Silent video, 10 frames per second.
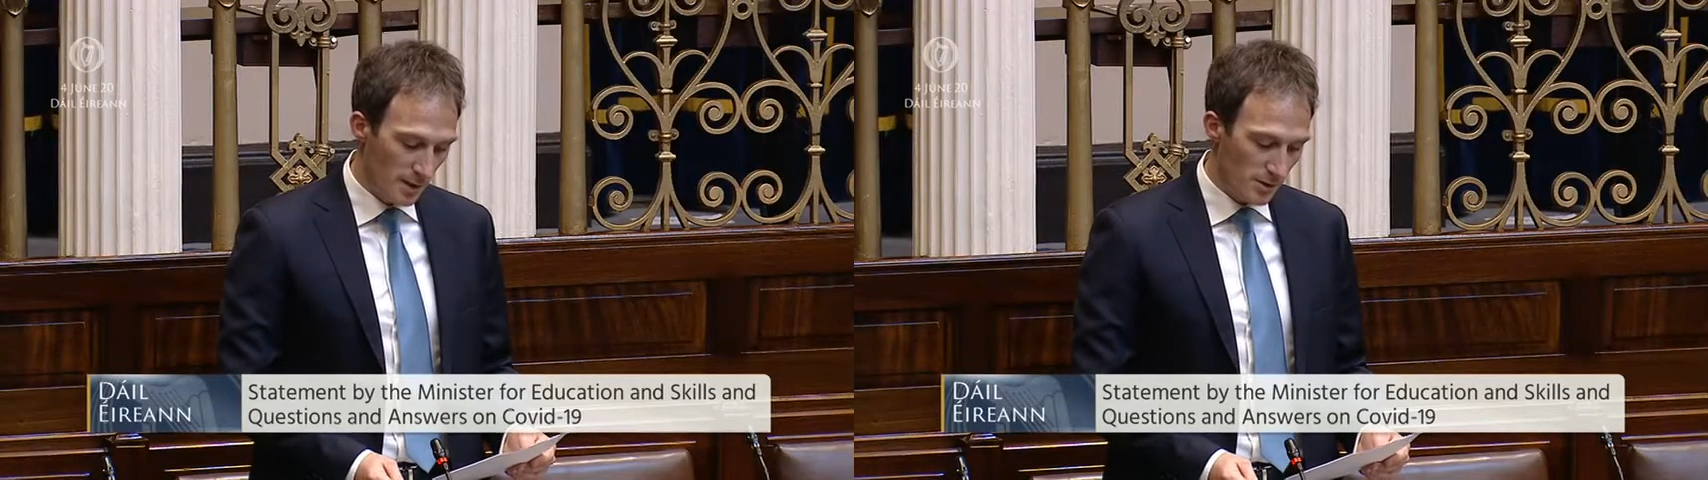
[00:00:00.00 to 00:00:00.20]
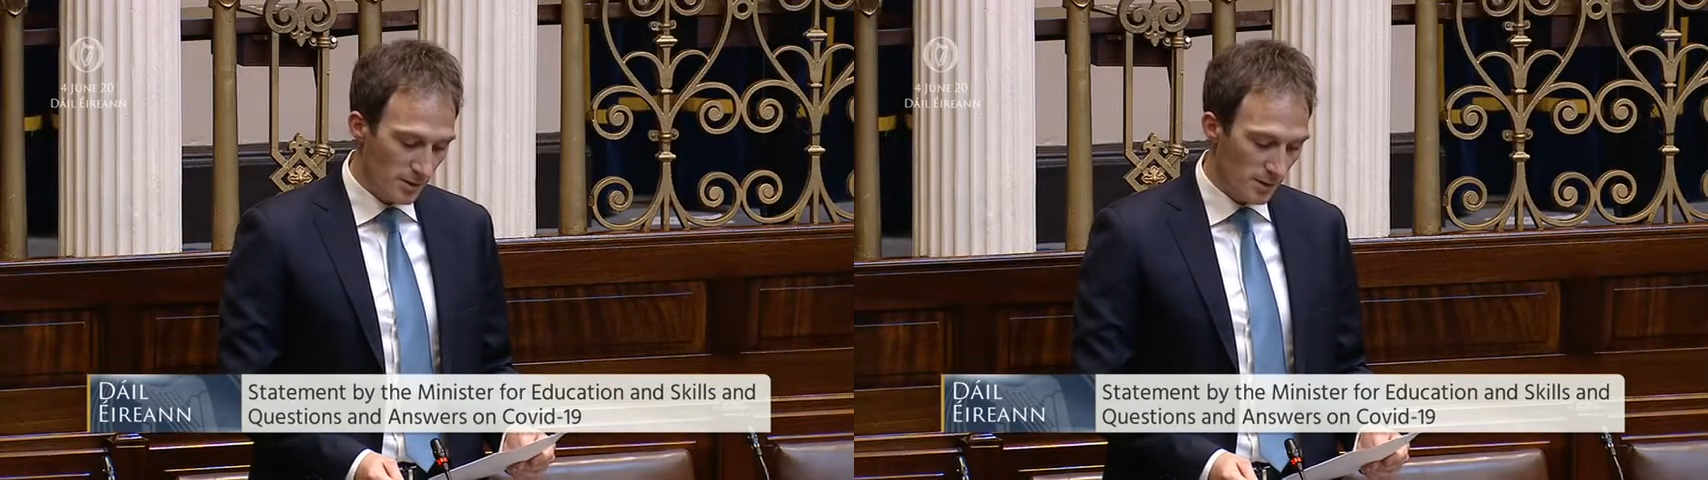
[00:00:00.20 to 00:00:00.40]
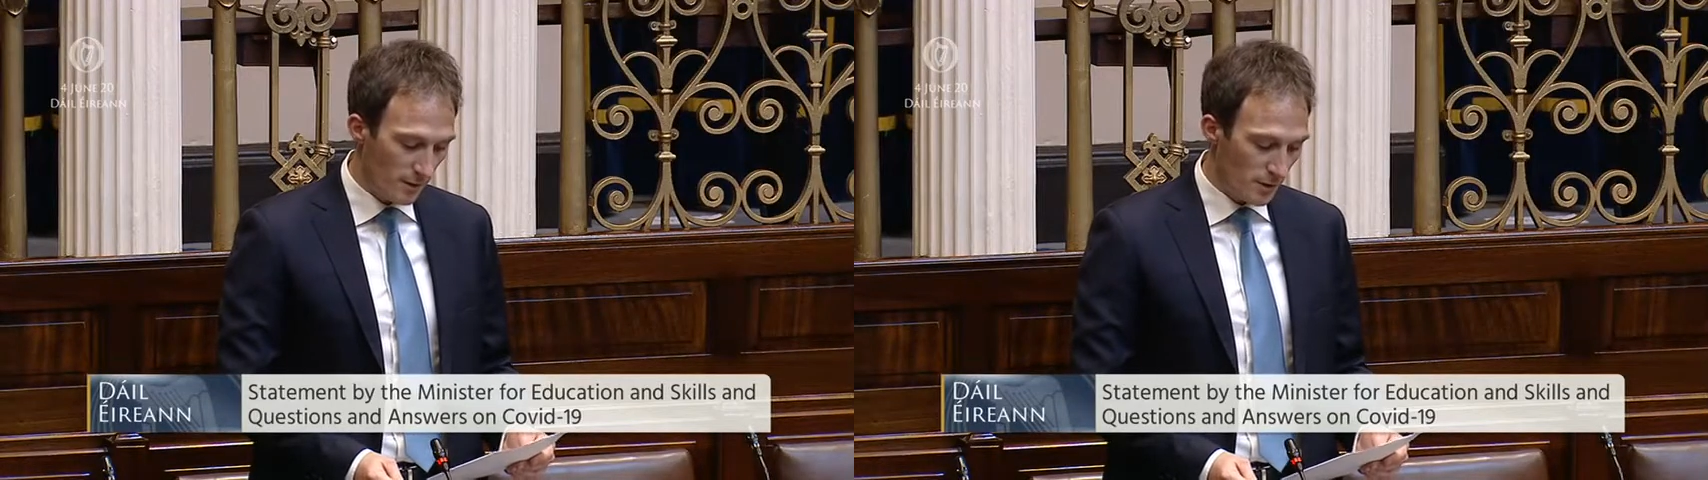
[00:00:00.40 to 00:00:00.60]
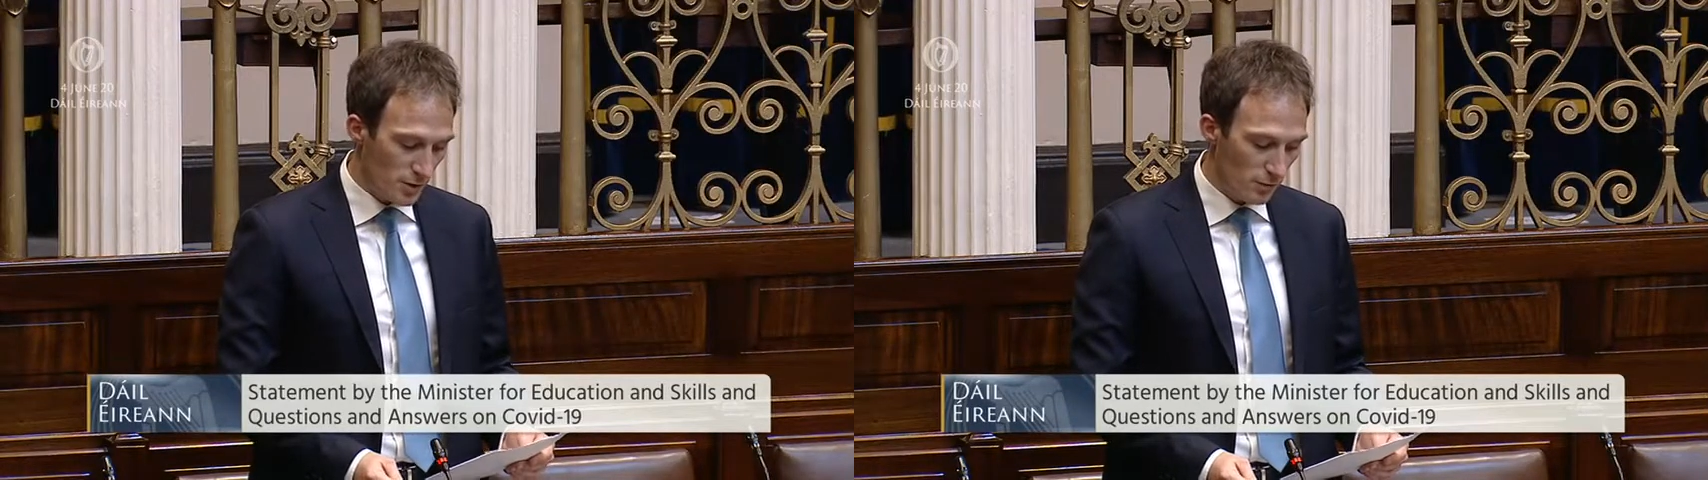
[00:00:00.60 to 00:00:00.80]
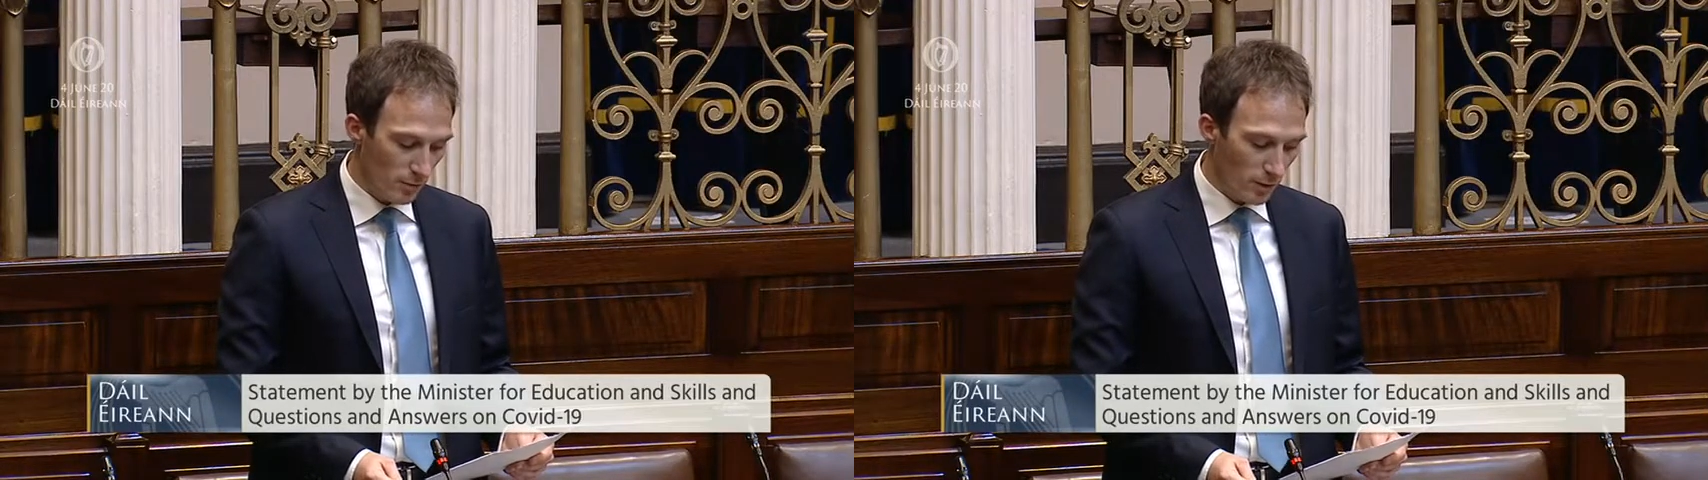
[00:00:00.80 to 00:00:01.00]
to their
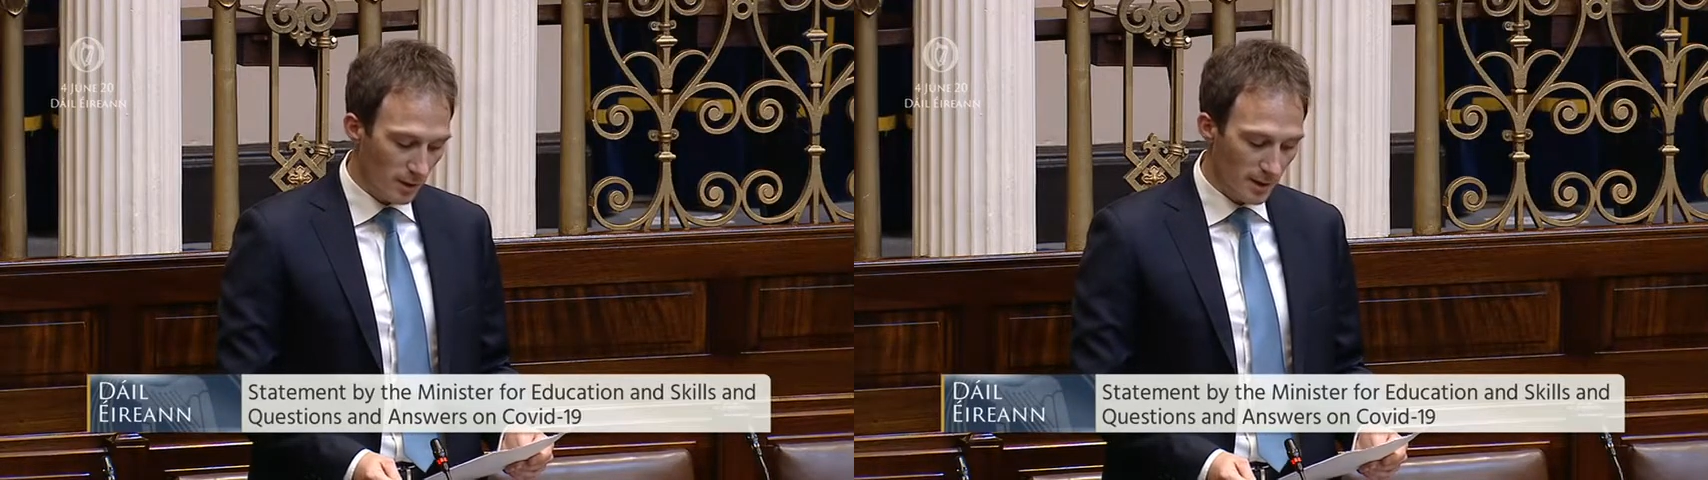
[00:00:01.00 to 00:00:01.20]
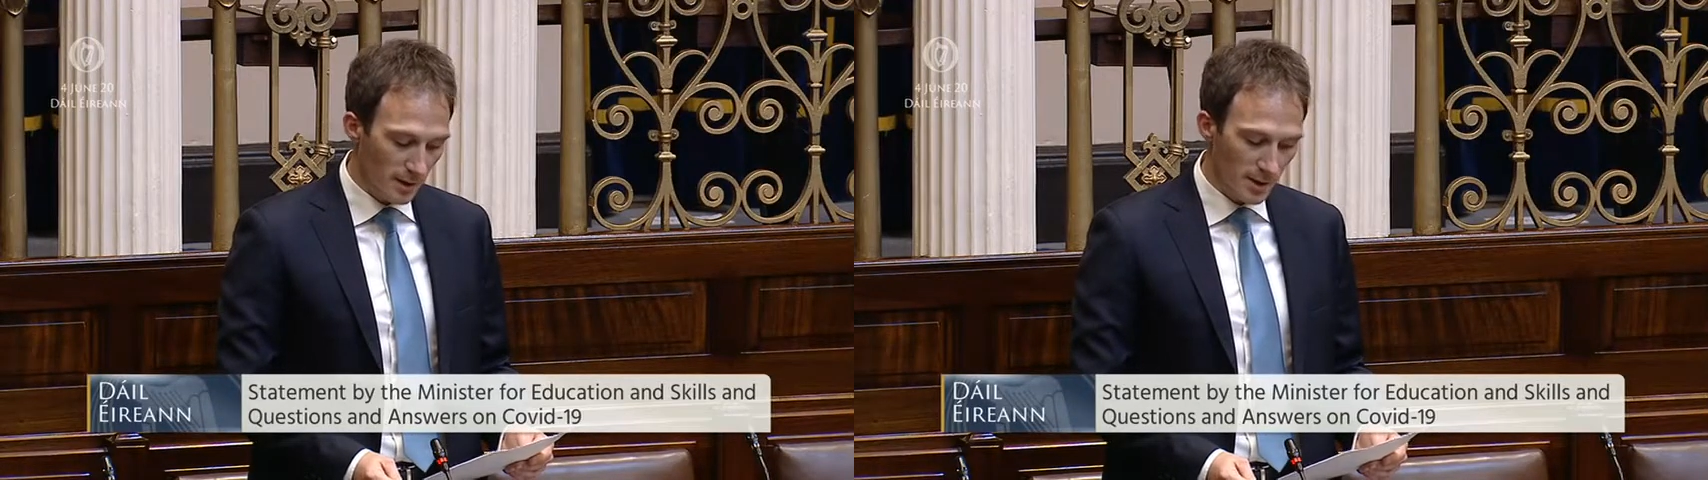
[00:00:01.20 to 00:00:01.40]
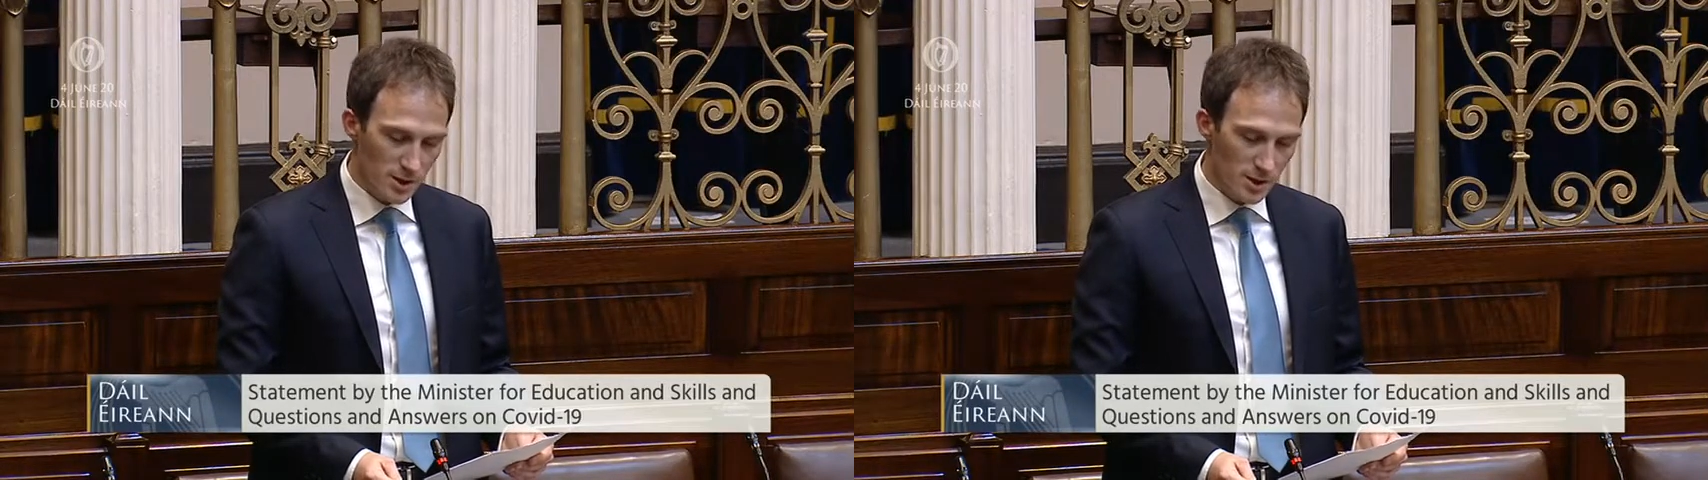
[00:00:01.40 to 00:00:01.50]
virtual working and